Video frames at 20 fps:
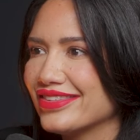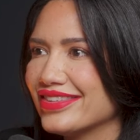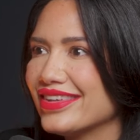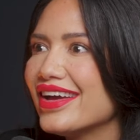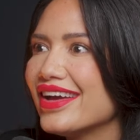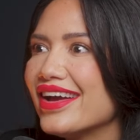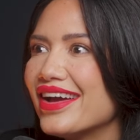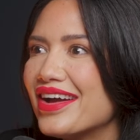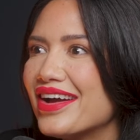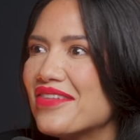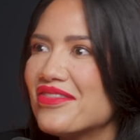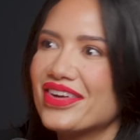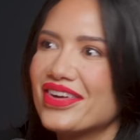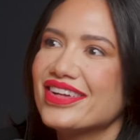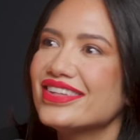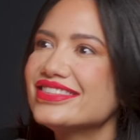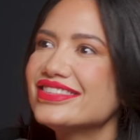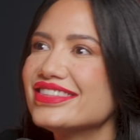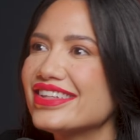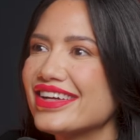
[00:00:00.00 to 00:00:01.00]
yeah, but
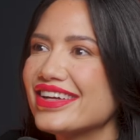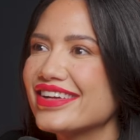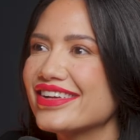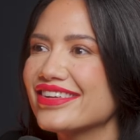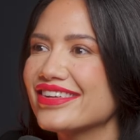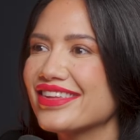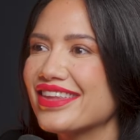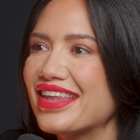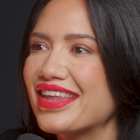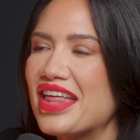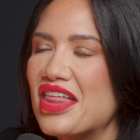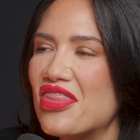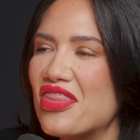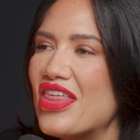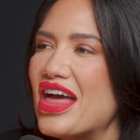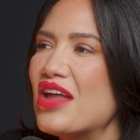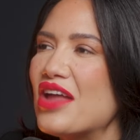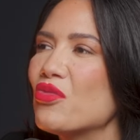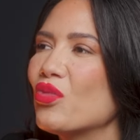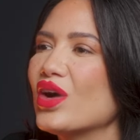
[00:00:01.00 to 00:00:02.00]
it's like
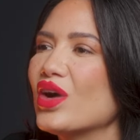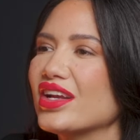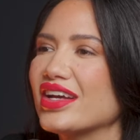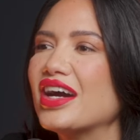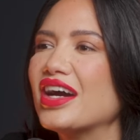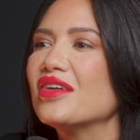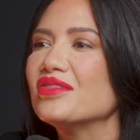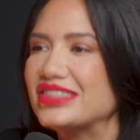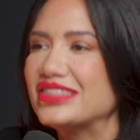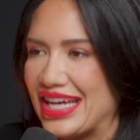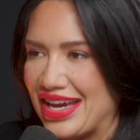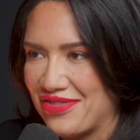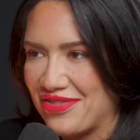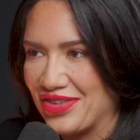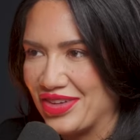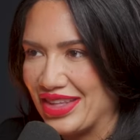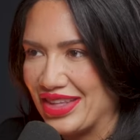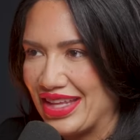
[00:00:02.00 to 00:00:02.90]
then what comes after